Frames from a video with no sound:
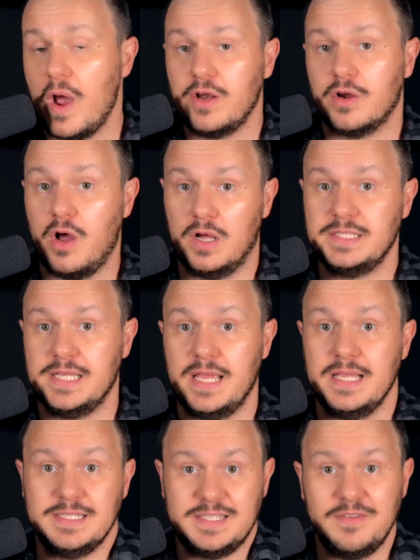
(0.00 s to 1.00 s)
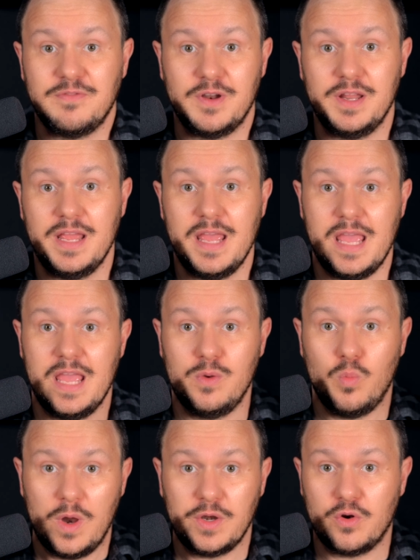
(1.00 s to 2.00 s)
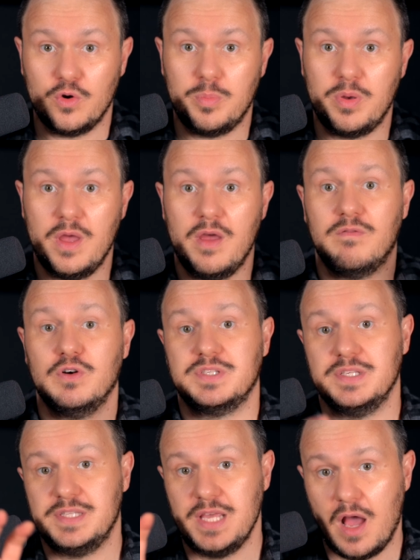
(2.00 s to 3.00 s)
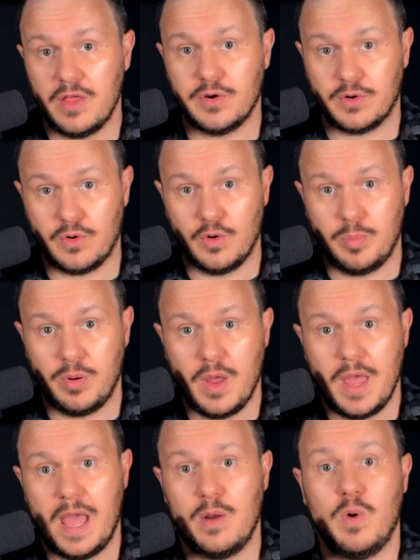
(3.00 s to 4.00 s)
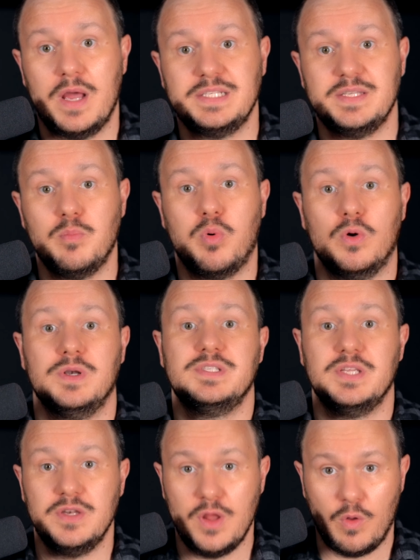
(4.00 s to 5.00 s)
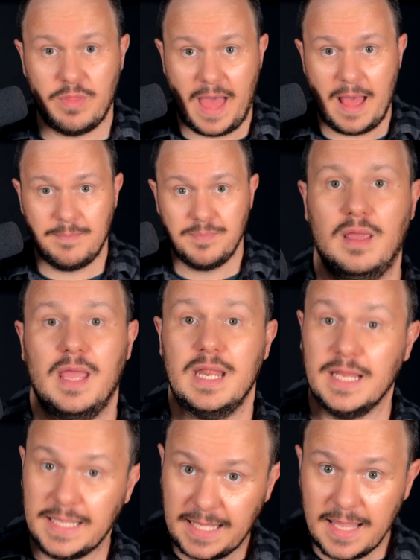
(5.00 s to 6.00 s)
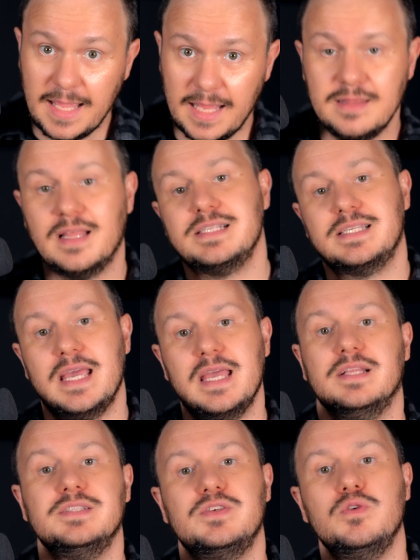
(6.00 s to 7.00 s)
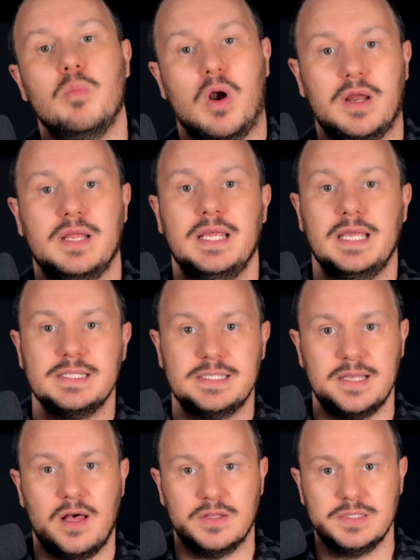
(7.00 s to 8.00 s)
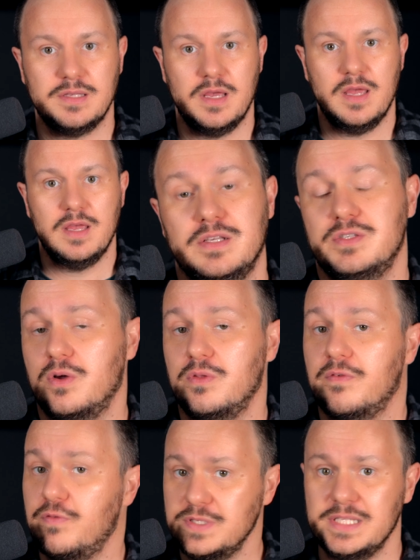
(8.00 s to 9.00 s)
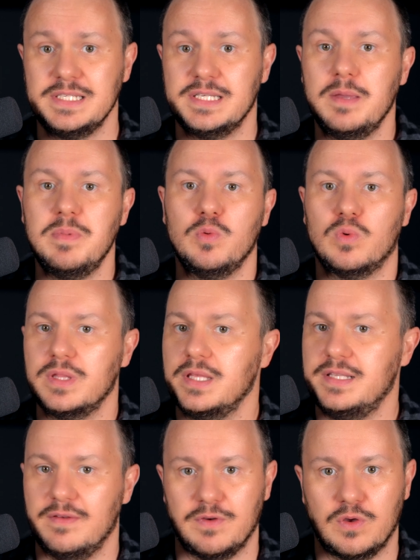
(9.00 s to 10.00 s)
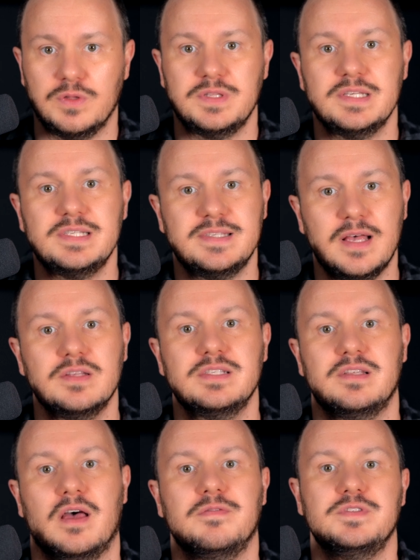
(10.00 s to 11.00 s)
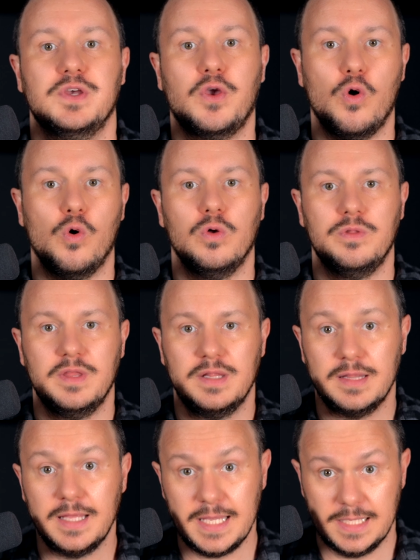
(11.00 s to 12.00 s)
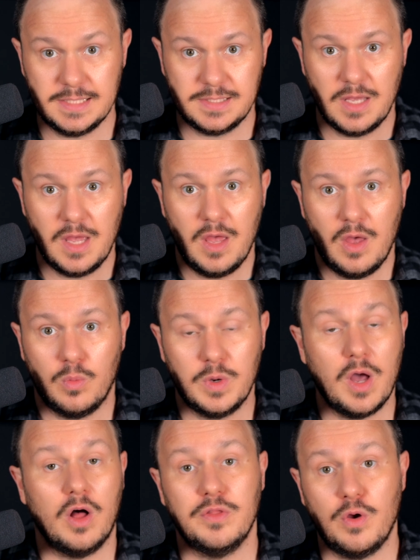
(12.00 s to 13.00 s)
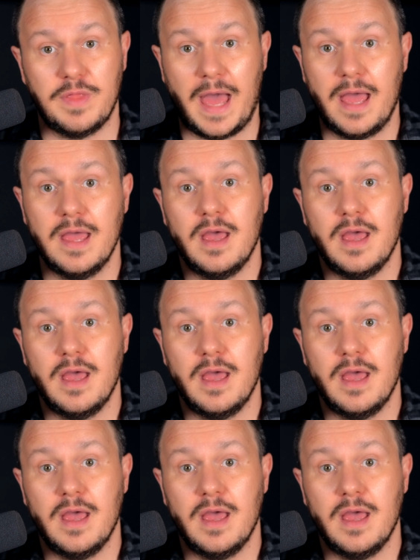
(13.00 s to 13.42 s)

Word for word: why your content is different in one group versus the other group and why it's important to know that. And again, let's get into marketing and sales. So the first thing is it can be really difficult to sell stuff to cold leads. We all know that,